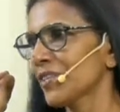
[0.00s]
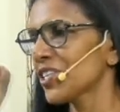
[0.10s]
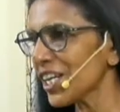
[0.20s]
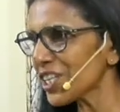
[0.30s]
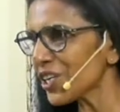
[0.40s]

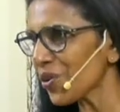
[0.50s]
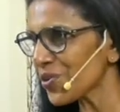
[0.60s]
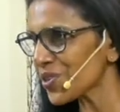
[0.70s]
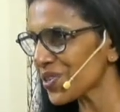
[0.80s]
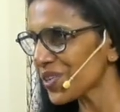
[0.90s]
Satan
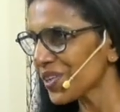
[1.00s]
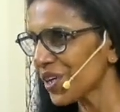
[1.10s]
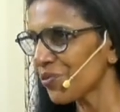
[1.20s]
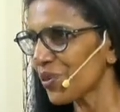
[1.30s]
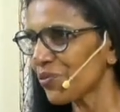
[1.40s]
knows
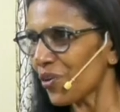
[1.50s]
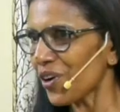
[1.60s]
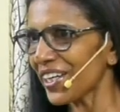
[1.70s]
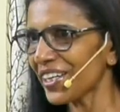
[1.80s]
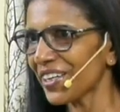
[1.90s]
if we
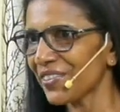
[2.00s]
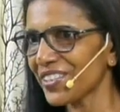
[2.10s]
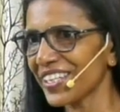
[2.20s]
fall in our